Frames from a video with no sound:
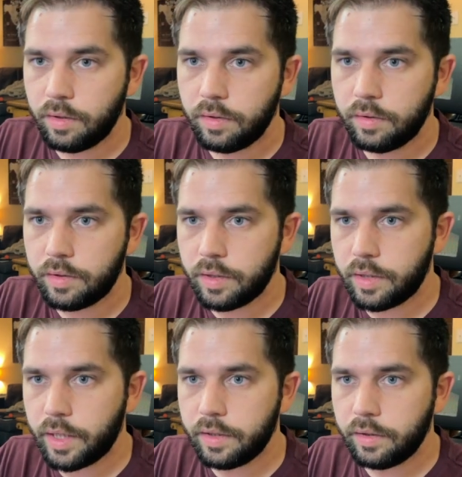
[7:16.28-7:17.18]
since
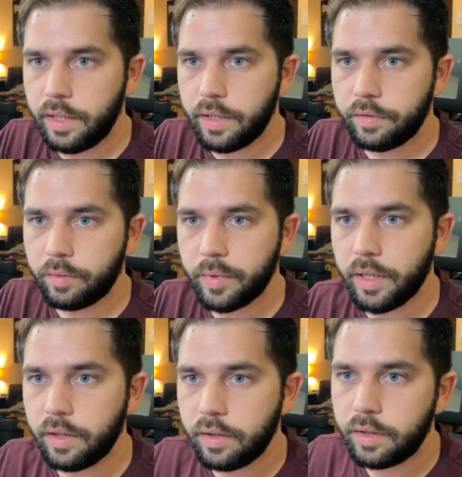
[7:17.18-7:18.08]
I deleted it from
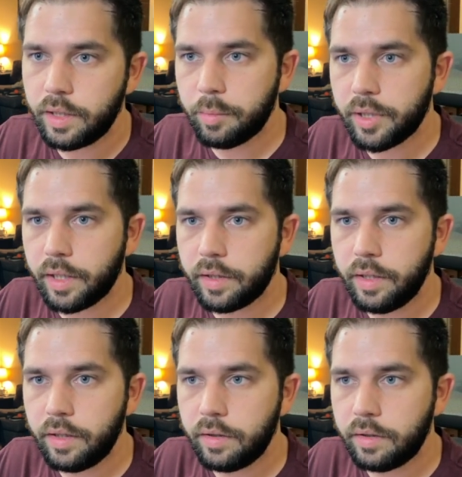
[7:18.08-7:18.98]
there, I need to put that
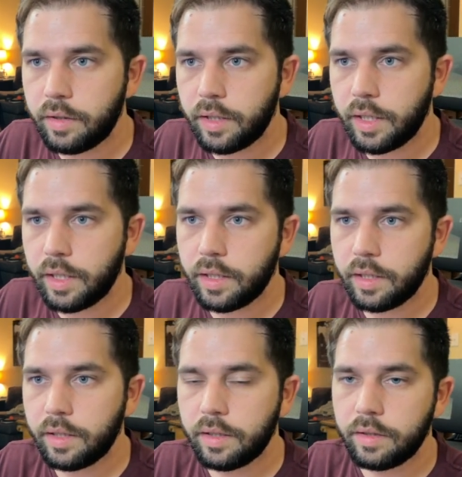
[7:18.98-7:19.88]
there
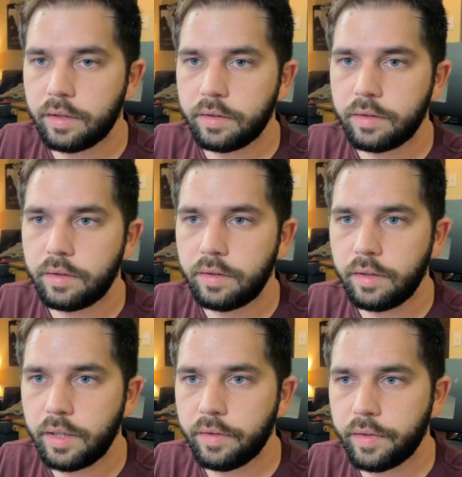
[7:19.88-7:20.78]
and
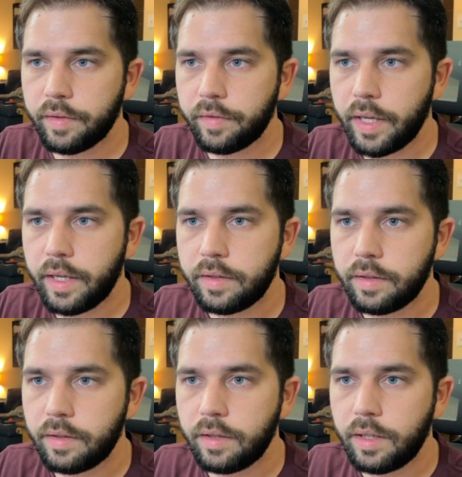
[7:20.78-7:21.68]
get rid of that.
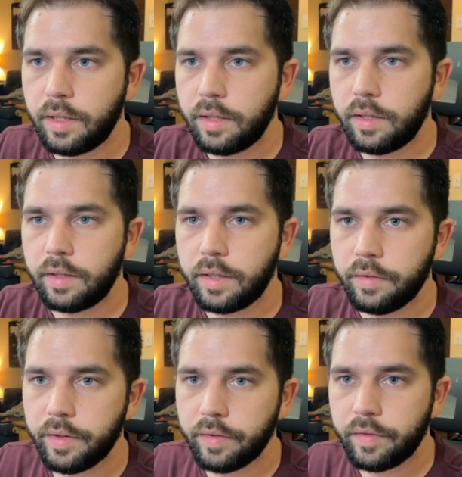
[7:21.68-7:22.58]

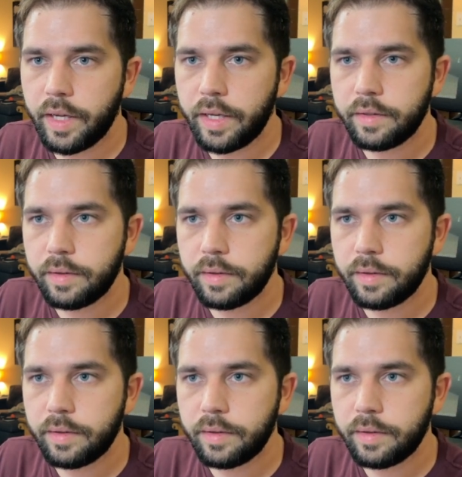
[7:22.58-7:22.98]
Get rid of that,